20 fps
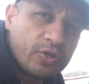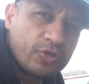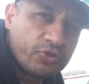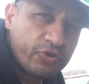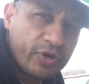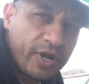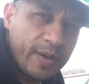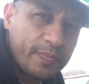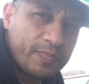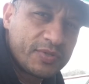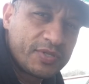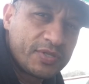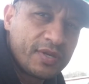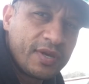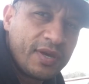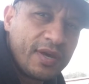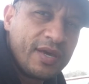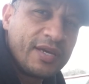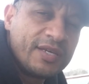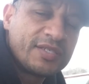drips,
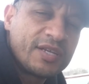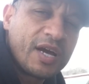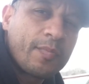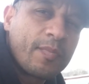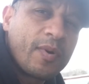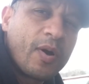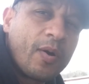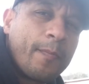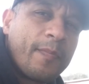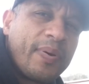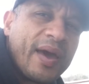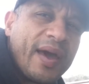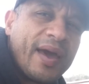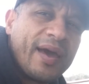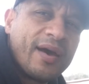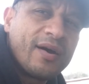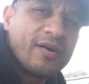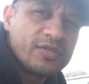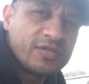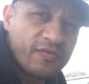he's talking about
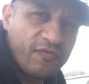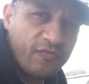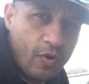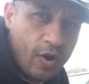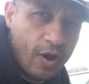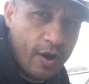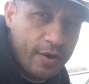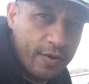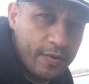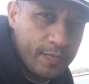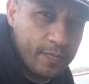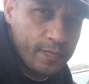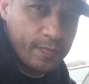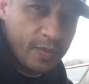pails of water.